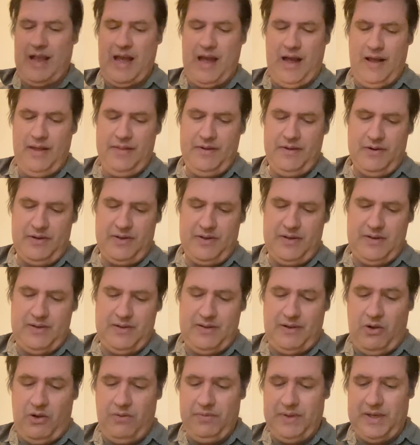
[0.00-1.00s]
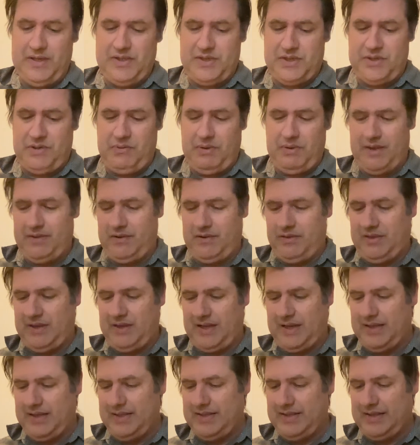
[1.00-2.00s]
other, only two other
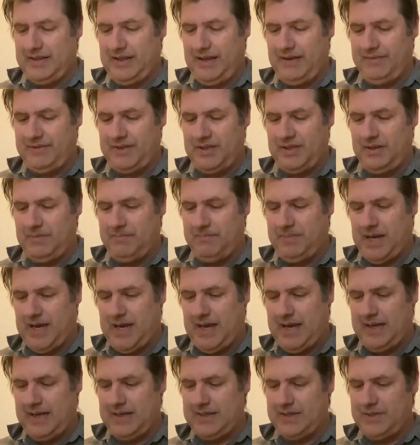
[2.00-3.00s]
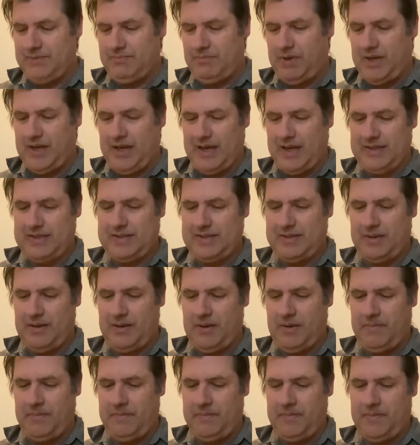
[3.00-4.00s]
things left in the box. We got
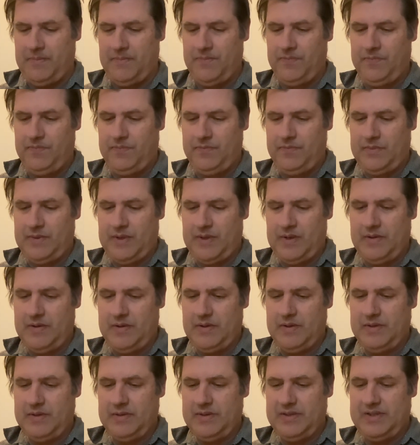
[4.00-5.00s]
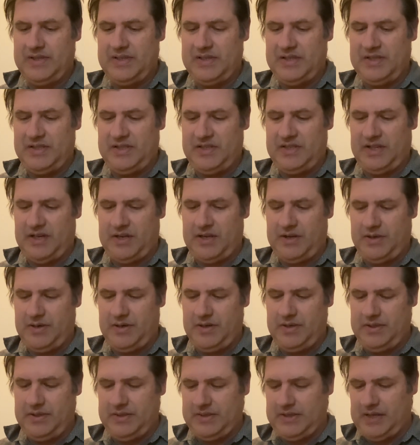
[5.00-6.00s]
some
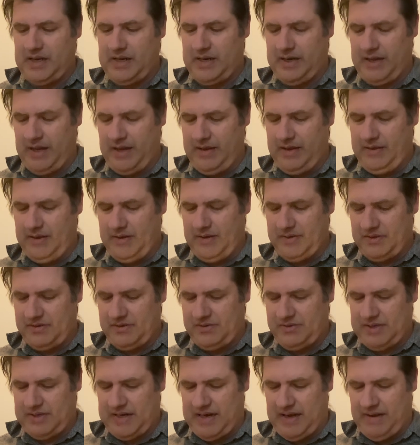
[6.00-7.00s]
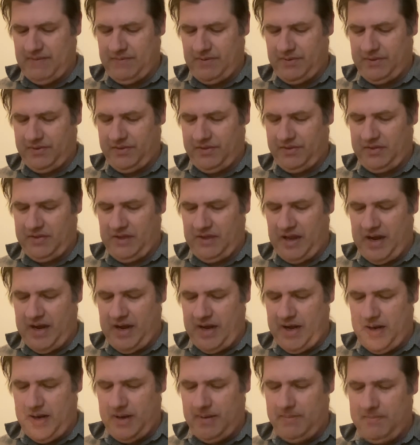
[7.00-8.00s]
stickers. Again, these are travel
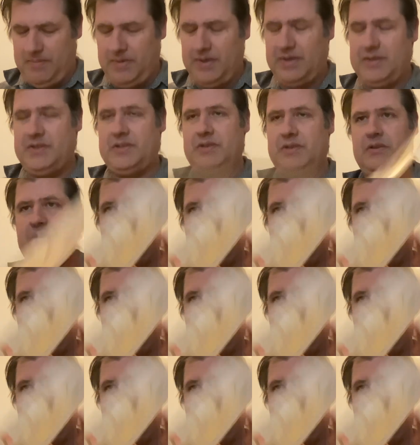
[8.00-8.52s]
themed.